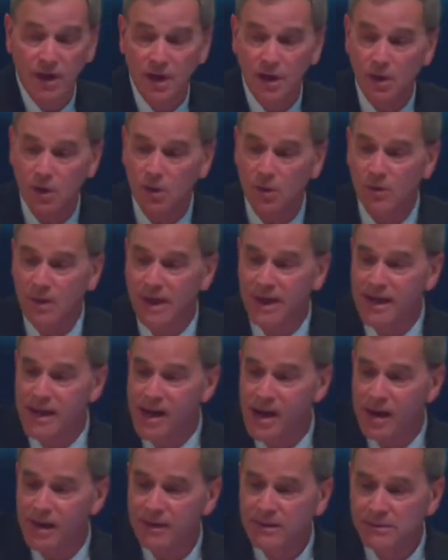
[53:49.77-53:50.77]
uh, our
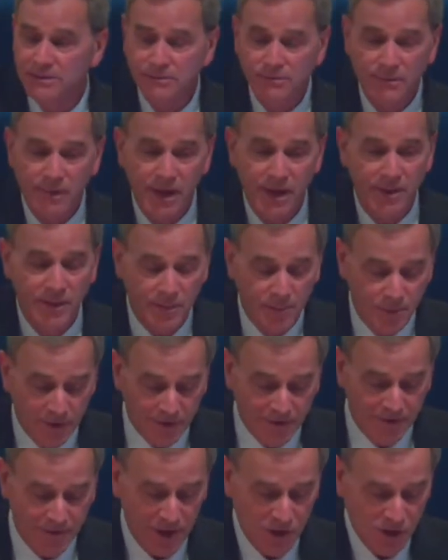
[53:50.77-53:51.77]
oneg in the
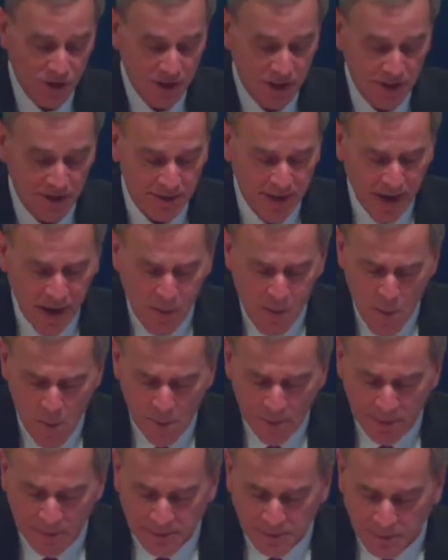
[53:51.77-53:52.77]
pre-function area.
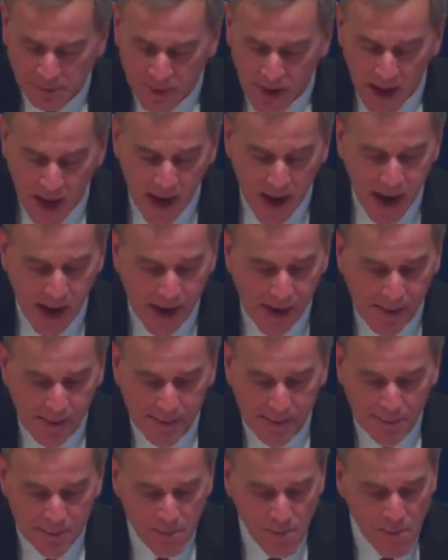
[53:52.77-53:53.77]

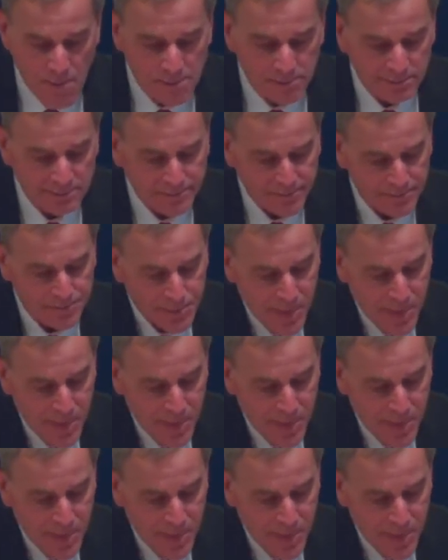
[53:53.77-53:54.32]
Um,